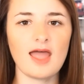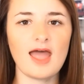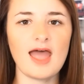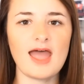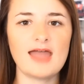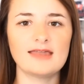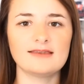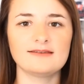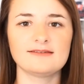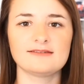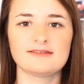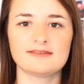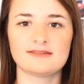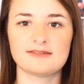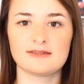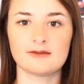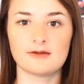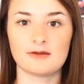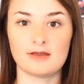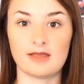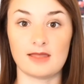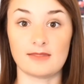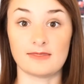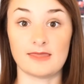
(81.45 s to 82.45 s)
and
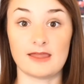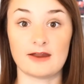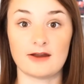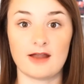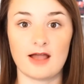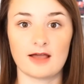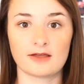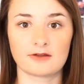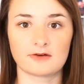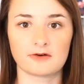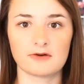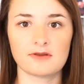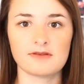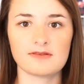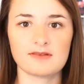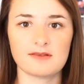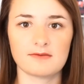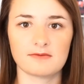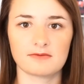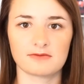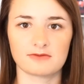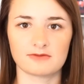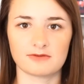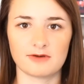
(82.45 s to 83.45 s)
the, their
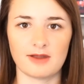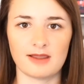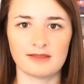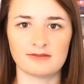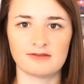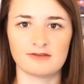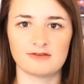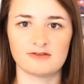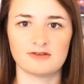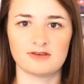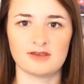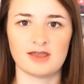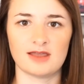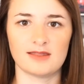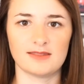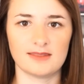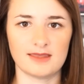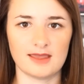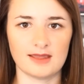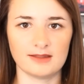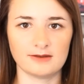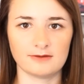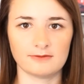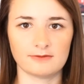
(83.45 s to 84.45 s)
aggressive strategy at
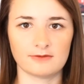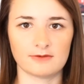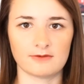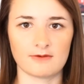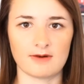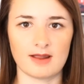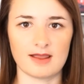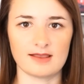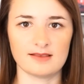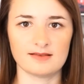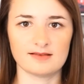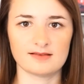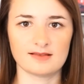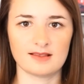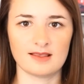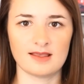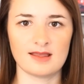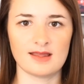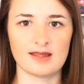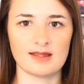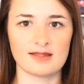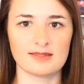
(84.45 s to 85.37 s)
the end of the race,